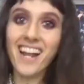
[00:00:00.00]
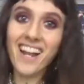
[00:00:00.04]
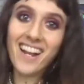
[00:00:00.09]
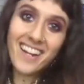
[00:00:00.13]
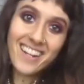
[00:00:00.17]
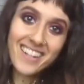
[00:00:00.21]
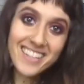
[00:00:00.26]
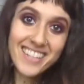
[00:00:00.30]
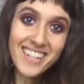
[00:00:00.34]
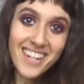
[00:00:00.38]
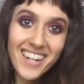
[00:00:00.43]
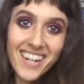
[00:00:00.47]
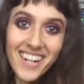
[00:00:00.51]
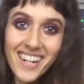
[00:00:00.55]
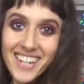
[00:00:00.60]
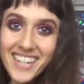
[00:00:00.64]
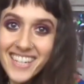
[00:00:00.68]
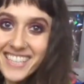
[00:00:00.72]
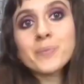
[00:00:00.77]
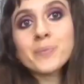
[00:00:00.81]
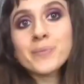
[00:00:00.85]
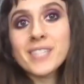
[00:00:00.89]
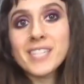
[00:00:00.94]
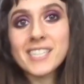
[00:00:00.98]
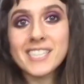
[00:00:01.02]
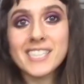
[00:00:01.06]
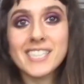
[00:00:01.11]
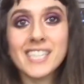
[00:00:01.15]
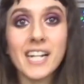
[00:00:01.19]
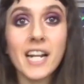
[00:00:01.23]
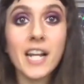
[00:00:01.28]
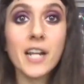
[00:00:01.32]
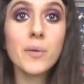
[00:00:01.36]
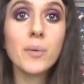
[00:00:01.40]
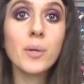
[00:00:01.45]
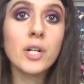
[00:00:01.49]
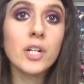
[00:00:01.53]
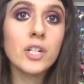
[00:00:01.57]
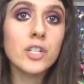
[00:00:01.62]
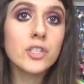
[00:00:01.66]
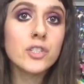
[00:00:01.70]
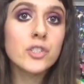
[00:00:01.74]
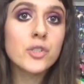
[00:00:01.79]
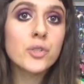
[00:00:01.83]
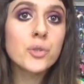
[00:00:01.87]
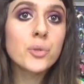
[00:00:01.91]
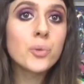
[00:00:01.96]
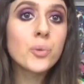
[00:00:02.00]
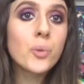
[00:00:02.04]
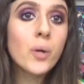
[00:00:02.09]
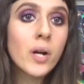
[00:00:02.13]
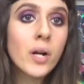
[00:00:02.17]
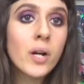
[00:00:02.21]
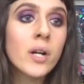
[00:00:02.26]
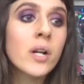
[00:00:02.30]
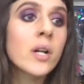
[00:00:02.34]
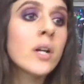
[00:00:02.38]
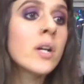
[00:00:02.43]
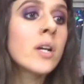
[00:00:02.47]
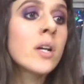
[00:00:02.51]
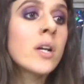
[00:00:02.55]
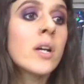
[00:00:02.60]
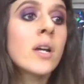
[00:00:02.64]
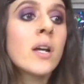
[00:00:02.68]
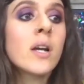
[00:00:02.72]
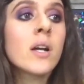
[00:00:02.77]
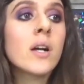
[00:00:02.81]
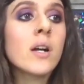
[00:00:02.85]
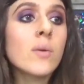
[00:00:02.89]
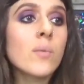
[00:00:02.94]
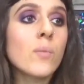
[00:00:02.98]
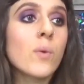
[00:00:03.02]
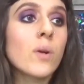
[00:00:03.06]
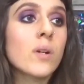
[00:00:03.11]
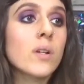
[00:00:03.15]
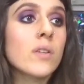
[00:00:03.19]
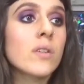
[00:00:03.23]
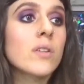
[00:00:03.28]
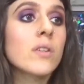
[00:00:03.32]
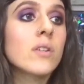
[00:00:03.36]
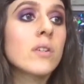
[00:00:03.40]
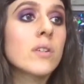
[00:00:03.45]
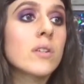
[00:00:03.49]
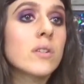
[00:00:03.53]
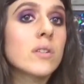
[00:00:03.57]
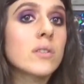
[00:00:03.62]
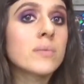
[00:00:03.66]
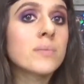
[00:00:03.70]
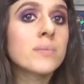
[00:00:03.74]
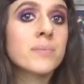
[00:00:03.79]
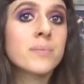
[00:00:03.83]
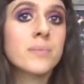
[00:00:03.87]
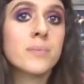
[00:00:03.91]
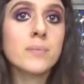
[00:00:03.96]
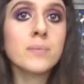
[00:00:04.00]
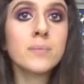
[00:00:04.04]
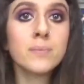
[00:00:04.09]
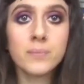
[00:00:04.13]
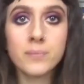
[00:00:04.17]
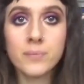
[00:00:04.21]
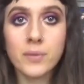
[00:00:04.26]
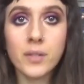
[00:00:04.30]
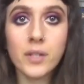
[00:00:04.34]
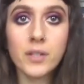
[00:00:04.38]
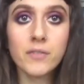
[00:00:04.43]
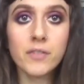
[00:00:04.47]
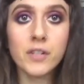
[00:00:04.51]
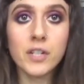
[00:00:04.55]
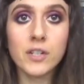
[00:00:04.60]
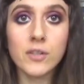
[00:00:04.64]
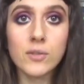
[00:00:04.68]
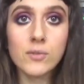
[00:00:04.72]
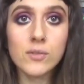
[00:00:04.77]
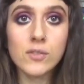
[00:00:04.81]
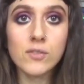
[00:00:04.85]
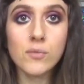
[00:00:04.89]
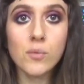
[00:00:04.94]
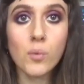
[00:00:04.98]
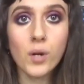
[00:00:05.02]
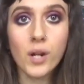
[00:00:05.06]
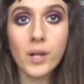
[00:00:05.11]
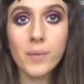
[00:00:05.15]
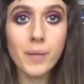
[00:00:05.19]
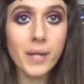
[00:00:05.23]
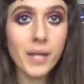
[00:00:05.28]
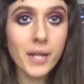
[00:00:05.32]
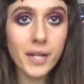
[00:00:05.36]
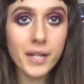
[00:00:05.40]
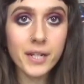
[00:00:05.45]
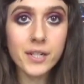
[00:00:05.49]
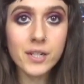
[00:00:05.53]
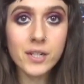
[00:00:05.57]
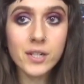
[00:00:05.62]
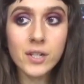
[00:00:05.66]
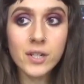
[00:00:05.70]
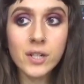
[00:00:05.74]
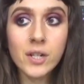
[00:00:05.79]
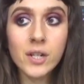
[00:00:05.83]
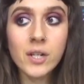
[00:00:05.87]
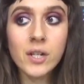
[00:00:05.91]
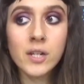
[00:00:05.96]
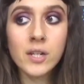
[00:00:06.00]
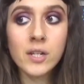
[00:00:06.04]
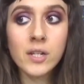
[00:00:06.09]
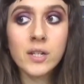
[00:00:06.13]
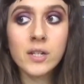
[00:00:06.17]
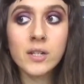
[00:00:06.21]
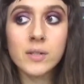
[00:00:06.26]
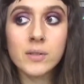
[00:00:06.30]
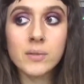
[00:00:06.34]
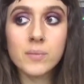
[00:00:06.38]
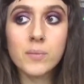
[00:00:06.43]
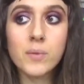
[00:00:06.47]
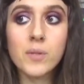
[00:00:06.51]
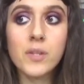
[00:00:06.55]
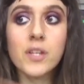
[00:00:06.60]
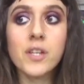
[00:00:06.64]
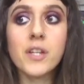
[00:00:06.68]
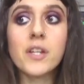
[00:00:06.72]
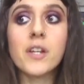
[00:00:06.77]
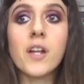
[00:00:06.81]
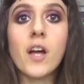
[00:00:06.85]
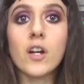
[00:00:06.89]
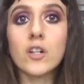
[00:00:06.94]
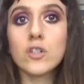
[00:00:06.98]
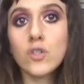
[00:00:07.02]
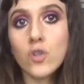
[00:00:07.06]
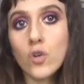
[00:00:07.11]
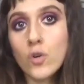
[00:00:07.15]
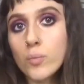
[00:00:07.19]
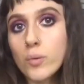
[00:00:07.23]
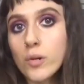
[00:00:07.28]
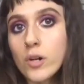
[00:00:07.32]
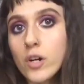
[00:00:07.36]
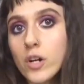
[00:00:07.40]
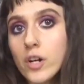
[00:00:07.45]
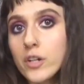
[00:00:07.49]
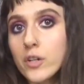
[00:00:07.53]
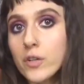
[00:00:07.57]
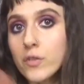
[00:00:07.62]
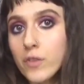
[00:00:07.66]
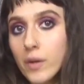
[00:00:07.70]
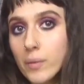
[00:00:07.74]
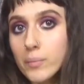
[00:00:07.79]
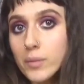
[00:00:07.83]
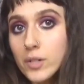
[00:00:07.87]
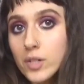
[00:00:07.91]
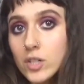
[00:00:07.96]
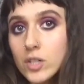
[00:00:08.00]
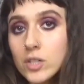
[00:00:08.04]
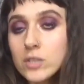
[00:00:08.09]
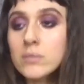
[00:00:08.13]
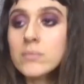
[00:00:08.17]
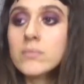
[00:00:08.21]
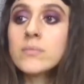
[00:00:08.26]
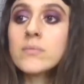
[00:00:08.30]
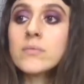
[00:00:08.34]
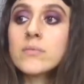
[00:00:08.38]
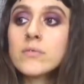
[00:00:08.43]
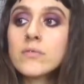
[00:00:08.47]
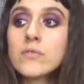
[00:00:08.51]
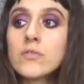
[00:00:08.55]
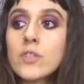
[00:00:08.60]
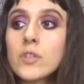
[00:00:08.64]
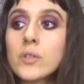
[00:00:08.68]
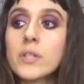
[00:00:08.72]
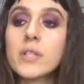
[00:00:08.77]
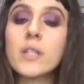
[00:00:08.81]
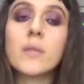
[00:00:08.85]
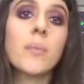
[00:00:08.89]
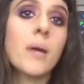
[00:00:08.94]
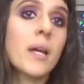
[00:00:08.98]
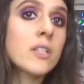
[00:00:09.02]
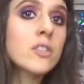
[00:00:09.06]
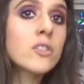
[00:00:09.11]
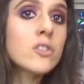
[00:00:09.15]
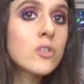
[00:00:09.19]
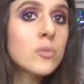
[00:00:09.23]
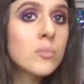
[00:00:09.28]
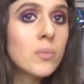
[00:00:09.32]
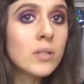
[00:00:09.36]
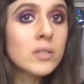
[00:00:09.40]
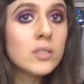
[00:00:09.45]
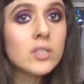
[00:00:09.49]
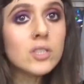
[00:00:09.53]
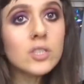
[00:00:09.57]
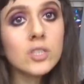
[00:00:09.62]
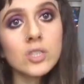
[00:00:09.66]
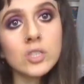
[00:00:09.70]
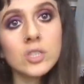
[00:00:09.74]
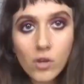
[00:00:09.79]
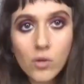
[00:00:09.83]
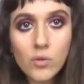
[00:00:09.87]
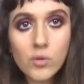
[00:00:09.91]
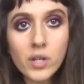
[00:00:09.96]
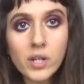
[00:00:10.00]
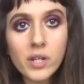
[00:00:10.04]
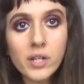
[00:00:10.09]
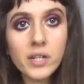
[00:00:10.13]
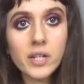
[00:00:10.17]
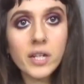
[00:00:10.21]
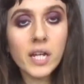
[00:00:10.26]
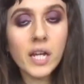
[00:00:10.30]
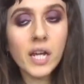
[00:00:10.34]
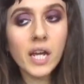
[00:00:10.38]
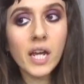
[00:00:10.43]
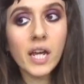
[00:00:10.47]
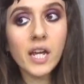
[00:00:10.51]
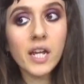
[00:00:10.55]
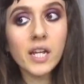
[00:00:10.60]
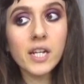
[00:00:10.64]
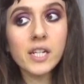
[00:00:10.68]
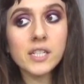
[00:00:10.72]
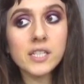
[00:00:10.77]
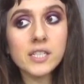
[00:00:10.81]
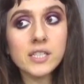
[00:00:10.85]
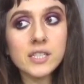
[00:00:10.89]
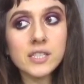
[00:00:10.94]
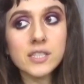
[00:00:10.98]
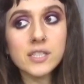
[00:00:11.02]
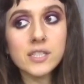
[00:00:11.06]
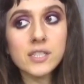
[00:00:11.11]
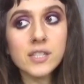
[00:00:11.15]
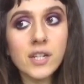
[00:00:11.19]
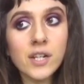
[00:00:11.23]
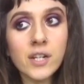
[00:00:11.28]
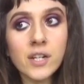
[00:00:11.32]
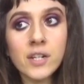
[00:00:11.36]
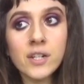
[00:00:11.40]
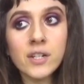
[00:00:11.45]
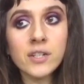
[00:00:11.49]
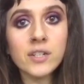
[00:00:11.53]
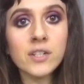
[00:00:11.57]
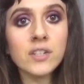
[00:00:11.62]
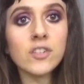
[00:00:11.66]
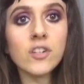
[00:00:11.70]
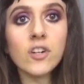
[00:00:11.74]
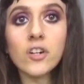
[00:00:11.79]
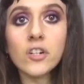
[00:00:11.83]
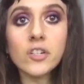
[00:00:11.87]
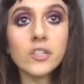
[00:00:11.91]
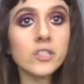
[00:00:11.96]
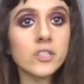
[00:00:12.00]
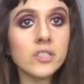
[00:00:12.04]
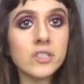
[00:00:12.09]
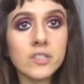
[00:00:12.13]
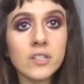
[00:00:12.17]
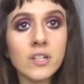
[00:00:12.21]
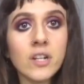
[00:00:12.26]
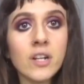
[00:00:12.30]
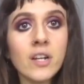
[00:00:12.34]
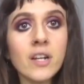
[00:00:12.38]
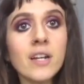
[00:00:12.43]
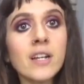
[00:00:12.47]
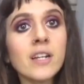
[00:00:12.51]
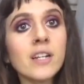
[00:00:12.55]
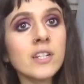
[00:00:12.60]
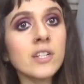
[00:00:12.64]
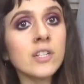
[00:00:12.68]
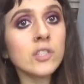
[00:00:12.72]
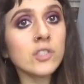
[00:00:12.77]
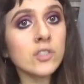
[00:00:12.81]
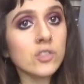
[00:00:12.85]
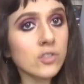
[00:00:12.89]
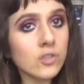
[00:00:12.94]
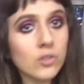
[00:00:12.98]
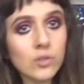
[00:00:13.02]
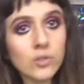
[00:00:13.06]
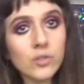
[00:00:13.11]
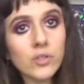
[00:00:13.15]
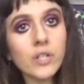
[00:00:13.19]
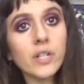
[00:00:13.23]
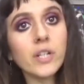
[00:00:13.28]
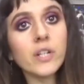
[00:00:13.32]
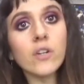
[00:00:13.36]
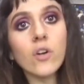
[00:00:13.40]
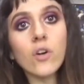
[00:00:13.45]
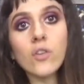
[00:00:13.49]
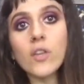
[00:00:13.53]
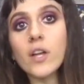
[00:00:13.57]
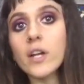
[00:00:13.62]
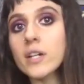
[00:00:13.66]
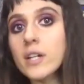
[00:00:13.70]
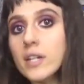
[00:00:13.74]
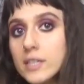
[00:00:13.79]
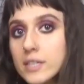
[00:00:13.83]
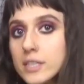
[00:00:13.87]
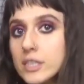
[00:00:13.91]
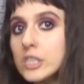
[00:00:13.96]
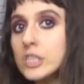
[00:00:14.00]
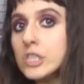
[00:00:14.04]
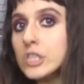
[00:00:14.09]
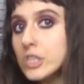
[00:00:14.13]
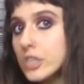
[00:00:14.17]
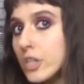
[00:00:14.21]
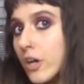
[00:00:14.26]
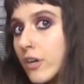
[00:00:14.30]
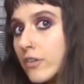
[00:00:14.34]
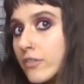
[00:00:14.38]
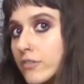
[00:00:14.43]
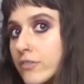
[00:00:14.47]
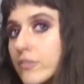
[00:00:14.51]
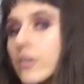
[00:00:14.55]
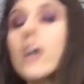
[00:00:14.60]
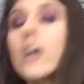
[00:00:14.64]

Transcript: Hi guys, today we're gonna do one of the videos of what I made within October and November for the past 2 months. Clothing and art, jewelry, and all that kind of stuff.